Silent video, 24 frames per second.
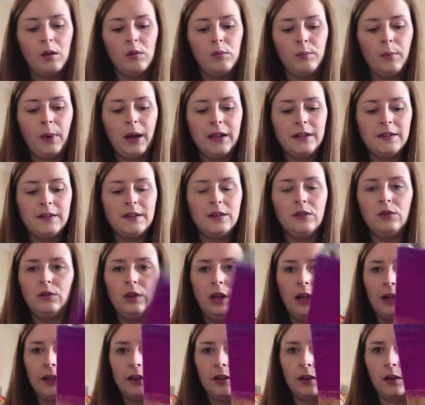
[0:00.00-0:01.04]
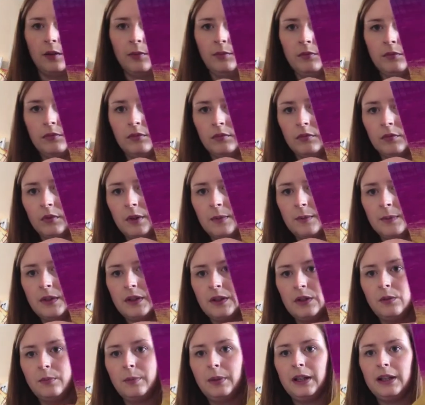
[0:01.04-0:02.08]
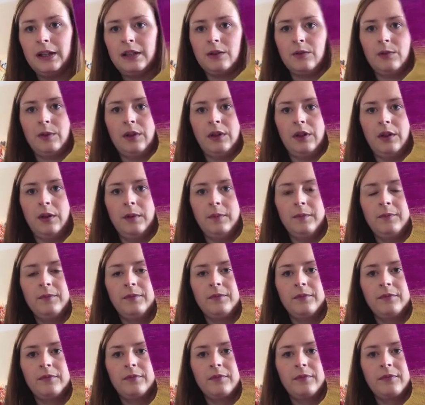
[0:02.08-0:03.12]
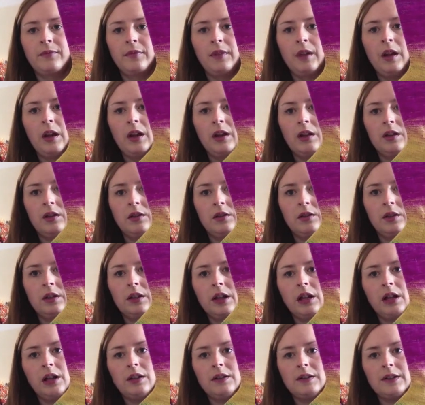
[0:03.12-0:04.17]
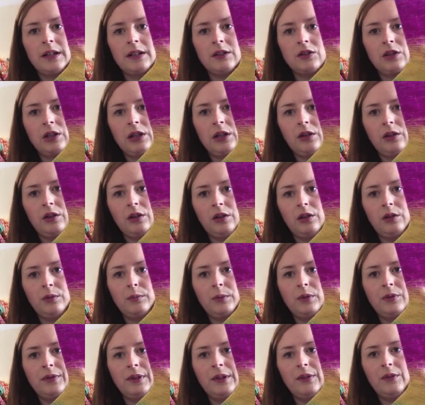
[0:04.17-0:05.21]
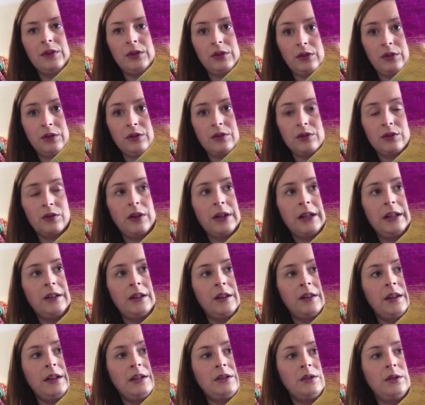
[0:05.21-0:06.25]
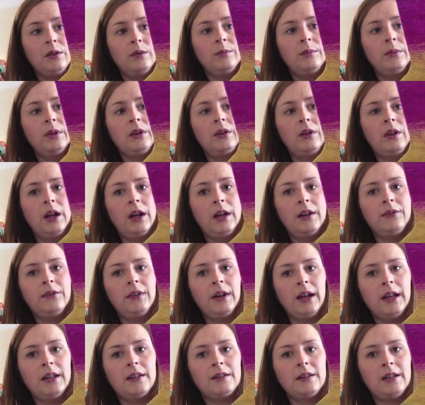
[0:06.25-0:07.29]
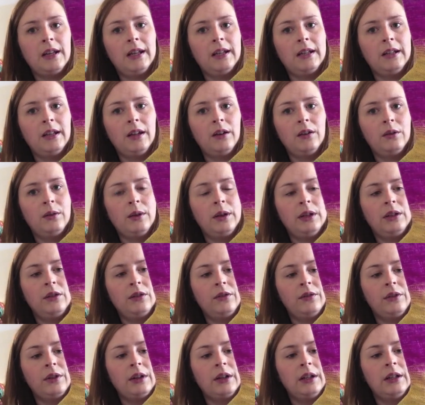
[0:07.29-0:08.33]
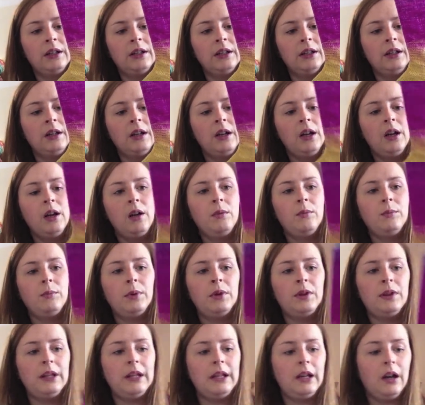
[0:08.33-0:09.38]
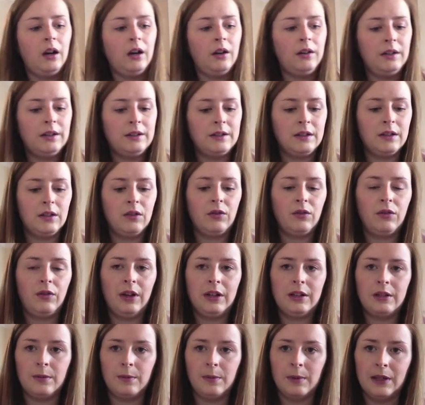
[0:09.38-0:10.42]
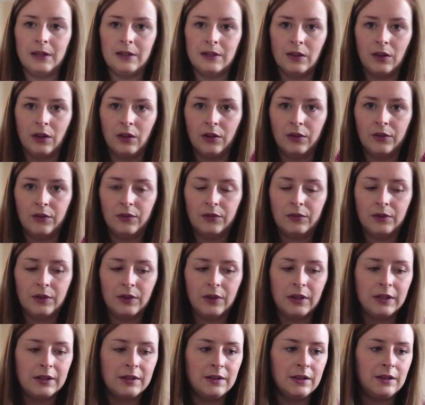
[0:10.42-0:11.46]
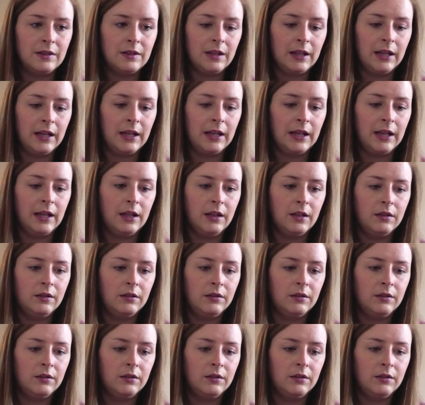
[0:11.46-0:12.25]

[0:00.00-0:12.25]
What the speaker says: But I still like them. I'm still pleased with them. The colours actually look a lot more vivid on the screen than they do in real life. It has taken out quite a lot of the colour, but the yarn is incredibly soft. This is a